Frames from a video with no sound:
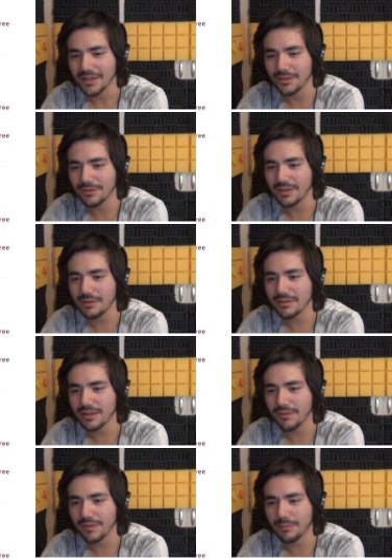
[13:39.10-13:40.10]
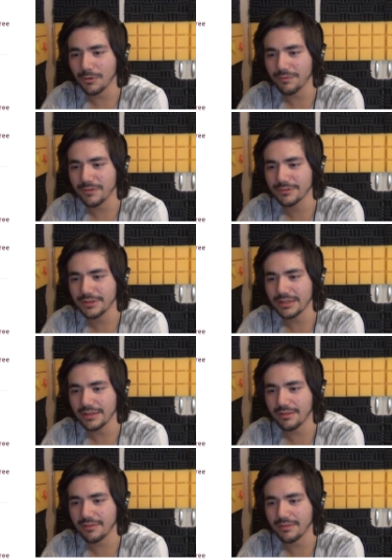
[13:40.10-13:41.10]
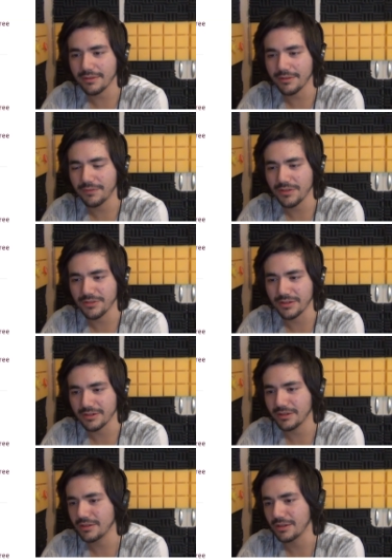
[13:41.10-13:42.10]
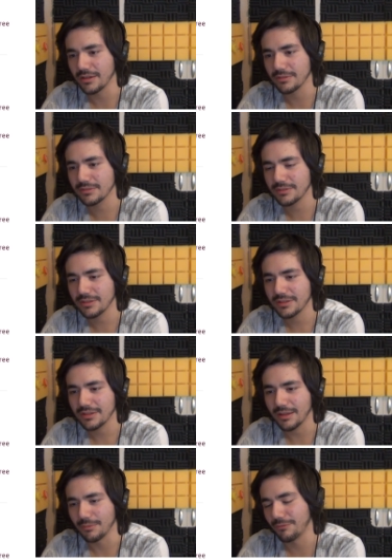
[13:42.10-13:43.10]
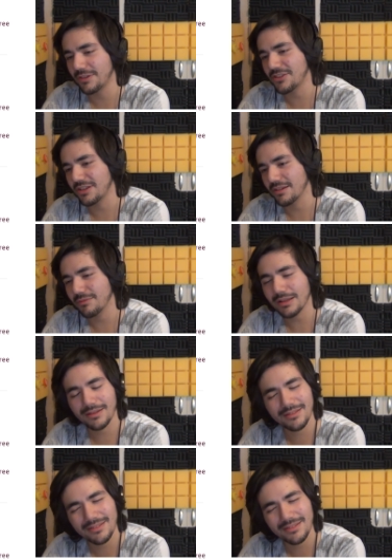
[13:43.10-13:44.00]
You see yourself as more of a realist than a visionary. No. I mean, visionary. What?